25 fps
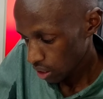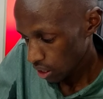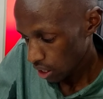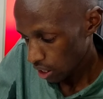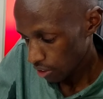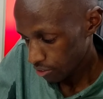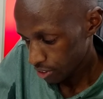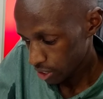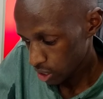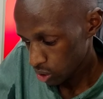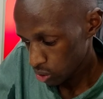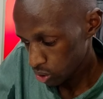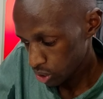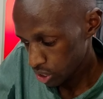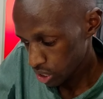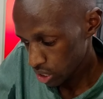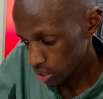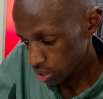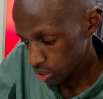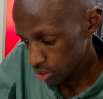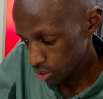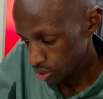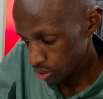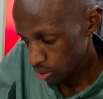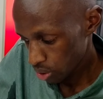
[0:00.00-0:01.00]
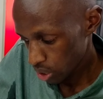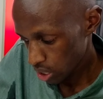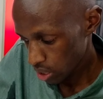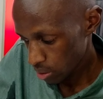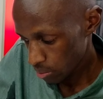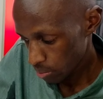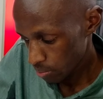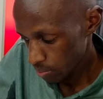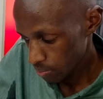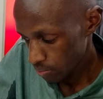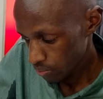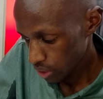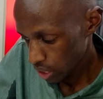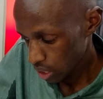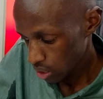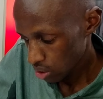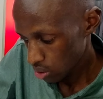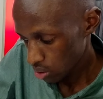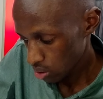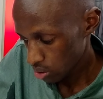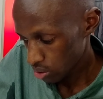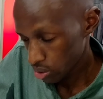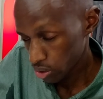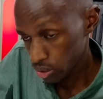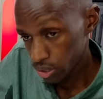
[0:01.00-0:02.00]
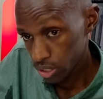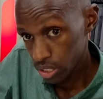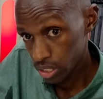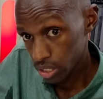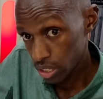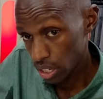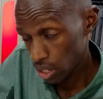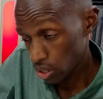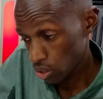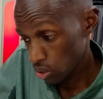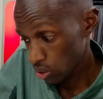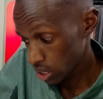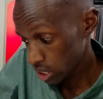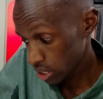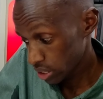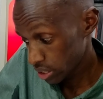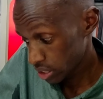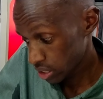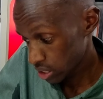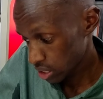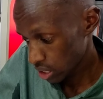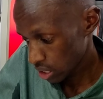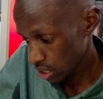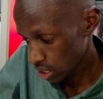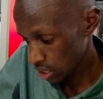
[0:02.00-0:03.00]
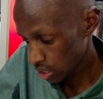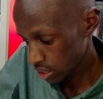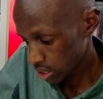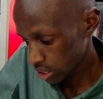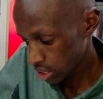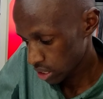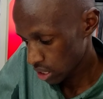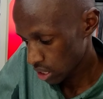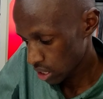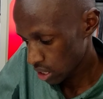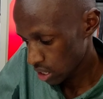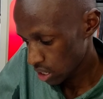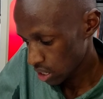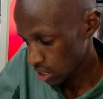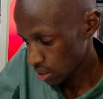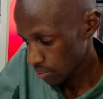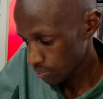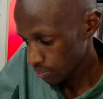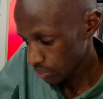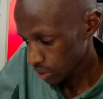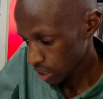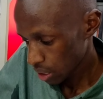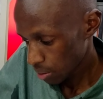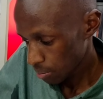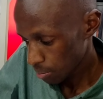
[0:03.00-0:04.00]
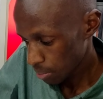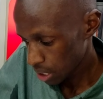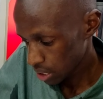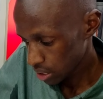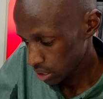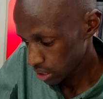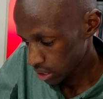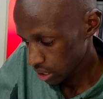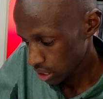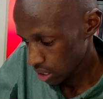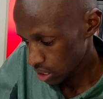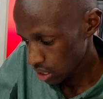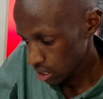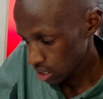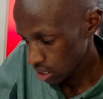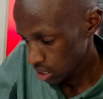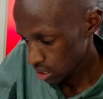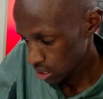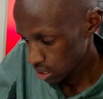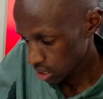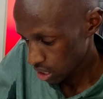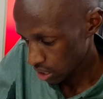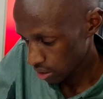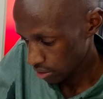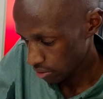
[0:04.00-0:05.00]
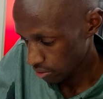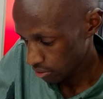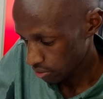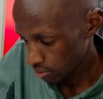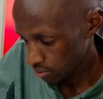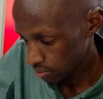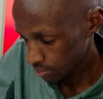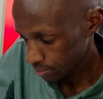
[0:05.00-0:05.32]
After you change to M, you'll note now it's at master slave.